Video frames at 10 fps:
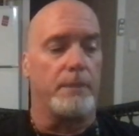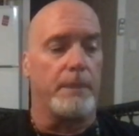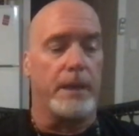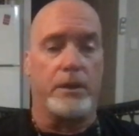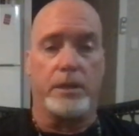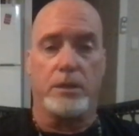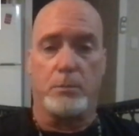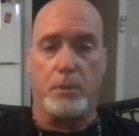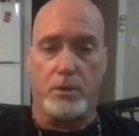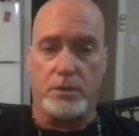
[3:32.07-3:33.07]
there is a
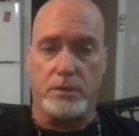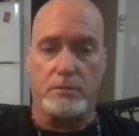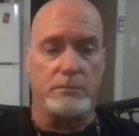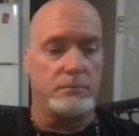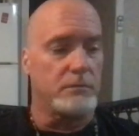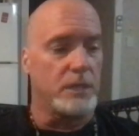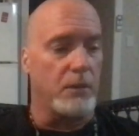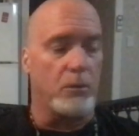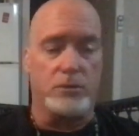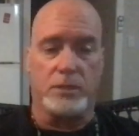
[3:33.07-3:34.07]
person, I
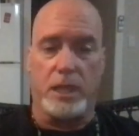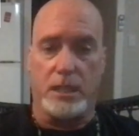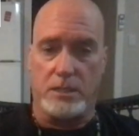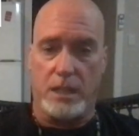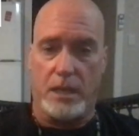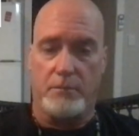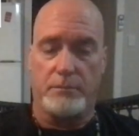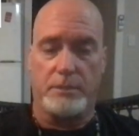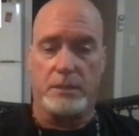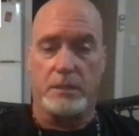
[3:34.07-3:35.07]
won't say his name
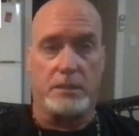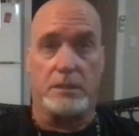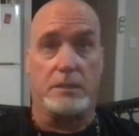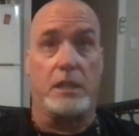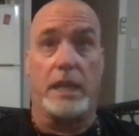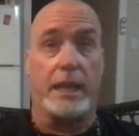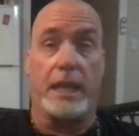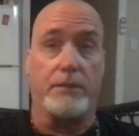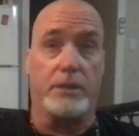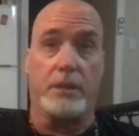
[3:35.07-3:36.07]
because I
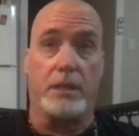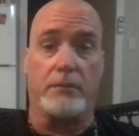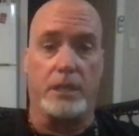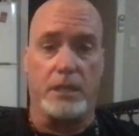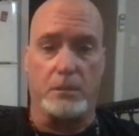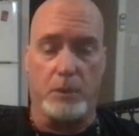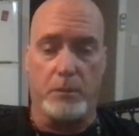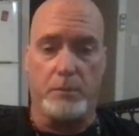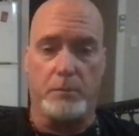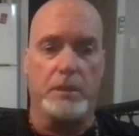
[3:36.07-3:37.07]
can't even think of it at the
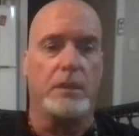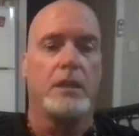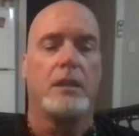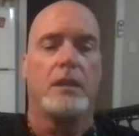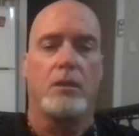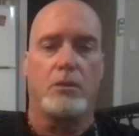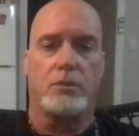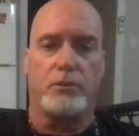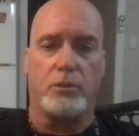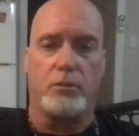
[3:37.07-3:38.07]
moment, but those
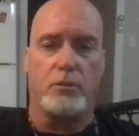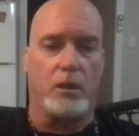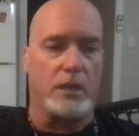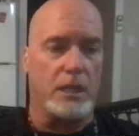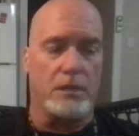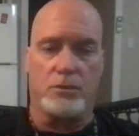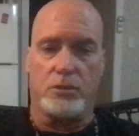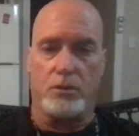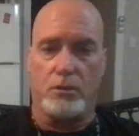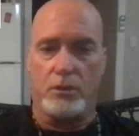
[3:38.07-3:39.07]
of you who are heathens,
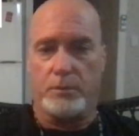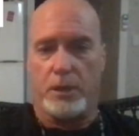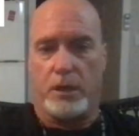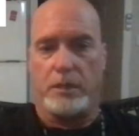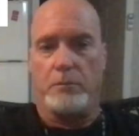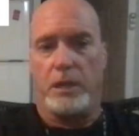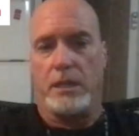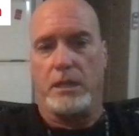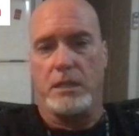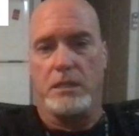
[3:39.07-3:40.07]
you know who I'm talking about.
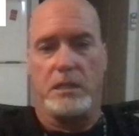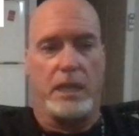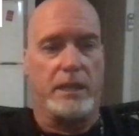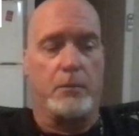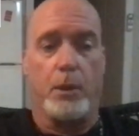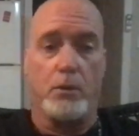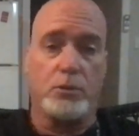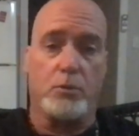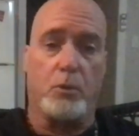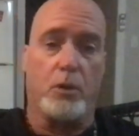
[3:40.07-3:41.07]
He is like the
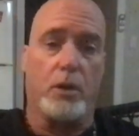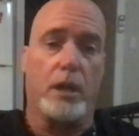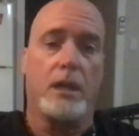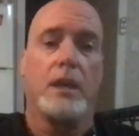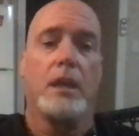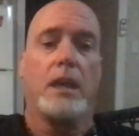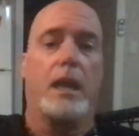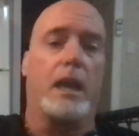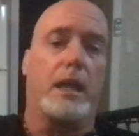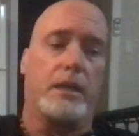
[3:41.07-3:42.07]
poster boy,
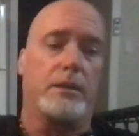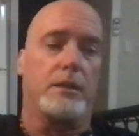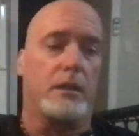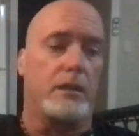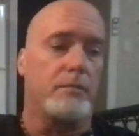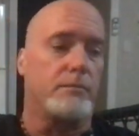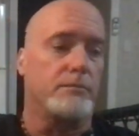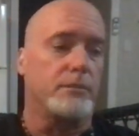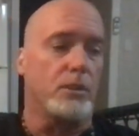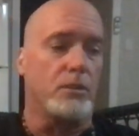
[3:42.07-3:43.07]
and
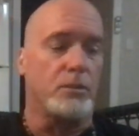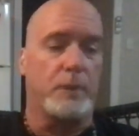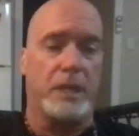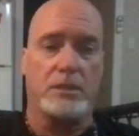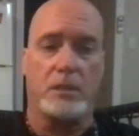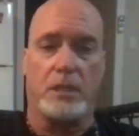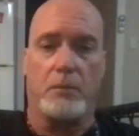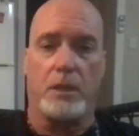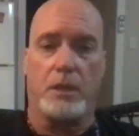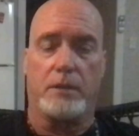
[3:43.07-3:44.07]
especially
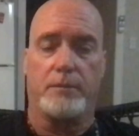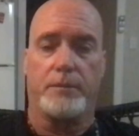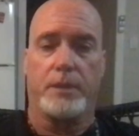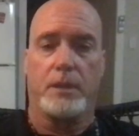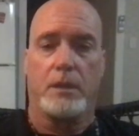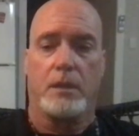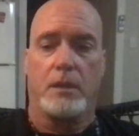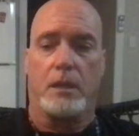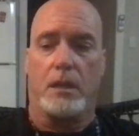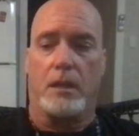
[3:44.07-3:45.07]
among
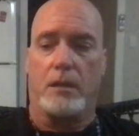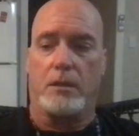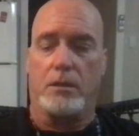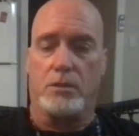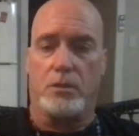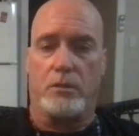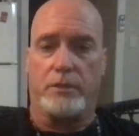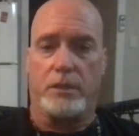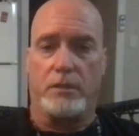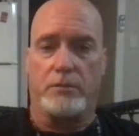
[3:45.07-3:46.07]

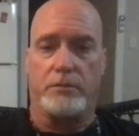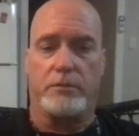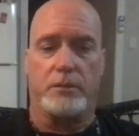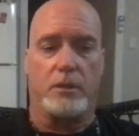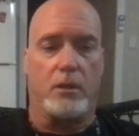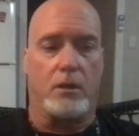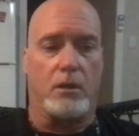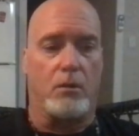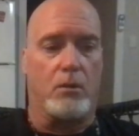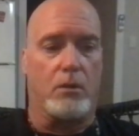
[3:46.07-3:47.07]
conservative
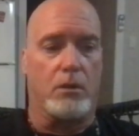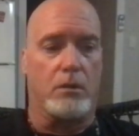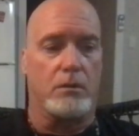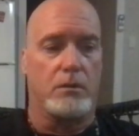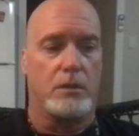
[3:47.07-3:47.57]
or